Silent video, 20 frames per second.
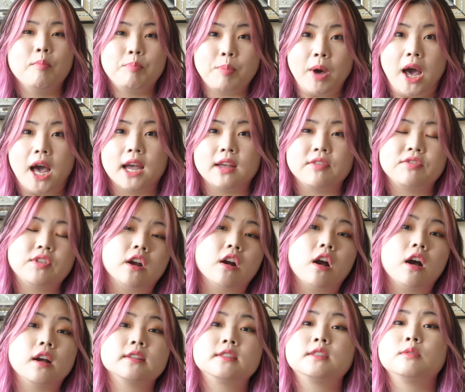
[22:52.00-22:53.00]
But there
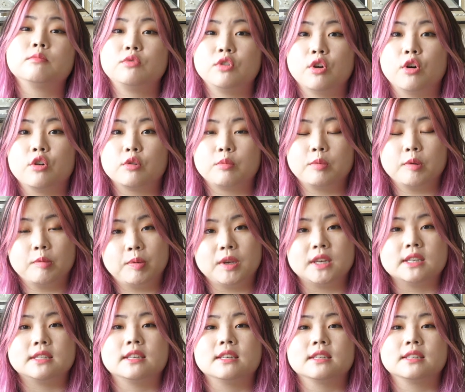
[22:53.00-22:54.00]
are some notable
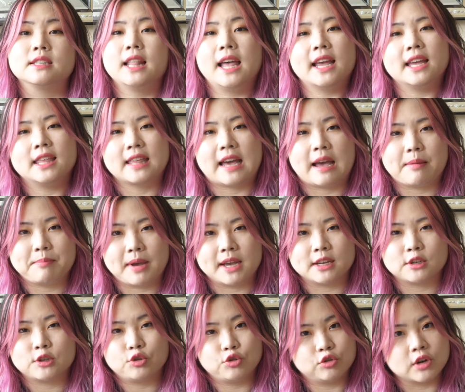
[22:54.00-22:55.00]
pieces like that
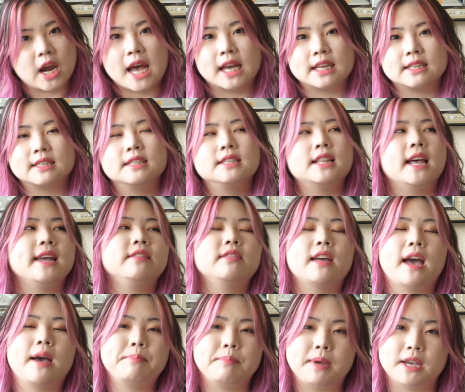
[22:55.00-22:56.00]
mesh dress, like
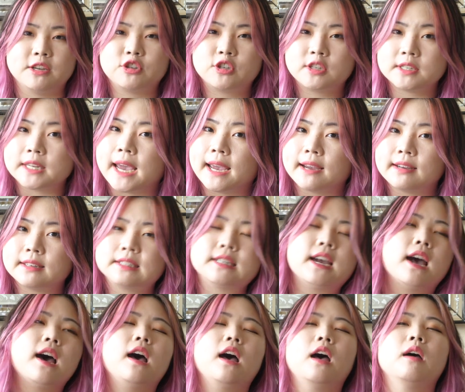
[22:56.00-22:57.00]
that mesh tank
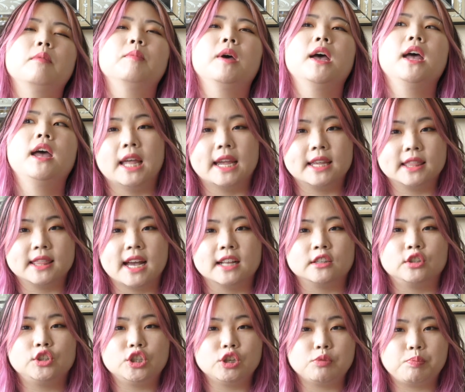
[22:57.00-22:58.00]
top, like
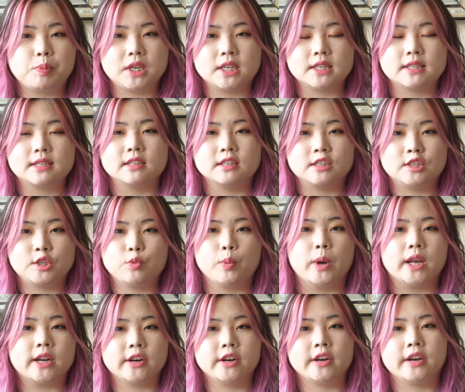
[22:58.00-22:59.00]
that two-piece, the
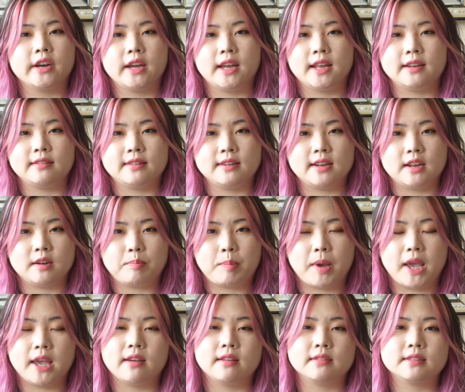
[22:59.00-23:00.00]
sweater and knit
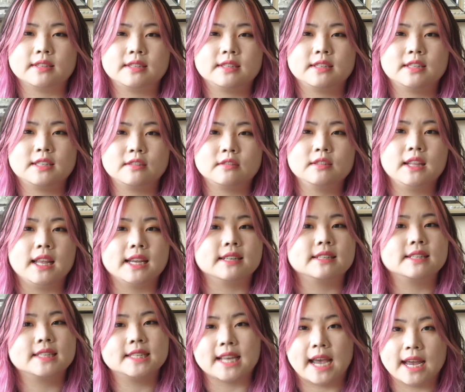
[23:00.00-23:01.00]
pants
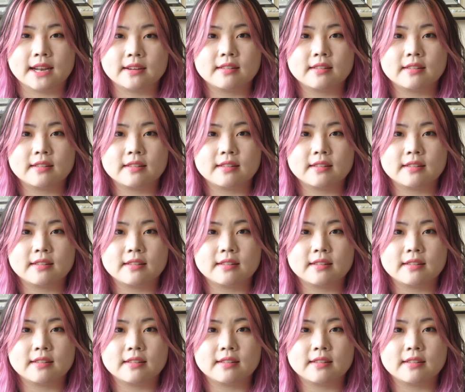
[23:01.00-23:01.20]
like set